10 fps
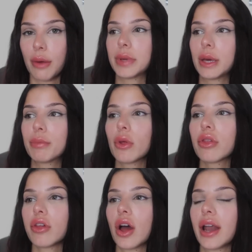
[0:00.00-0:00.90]
People
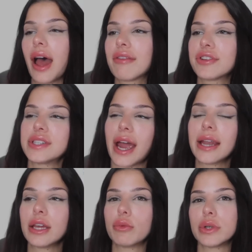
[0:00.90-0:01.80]
thought
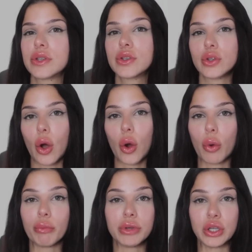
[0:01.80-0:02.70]
Aphrodite was
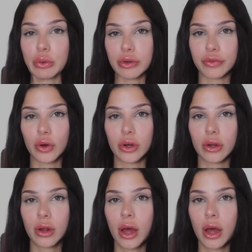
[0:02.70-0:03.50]
so beautiful,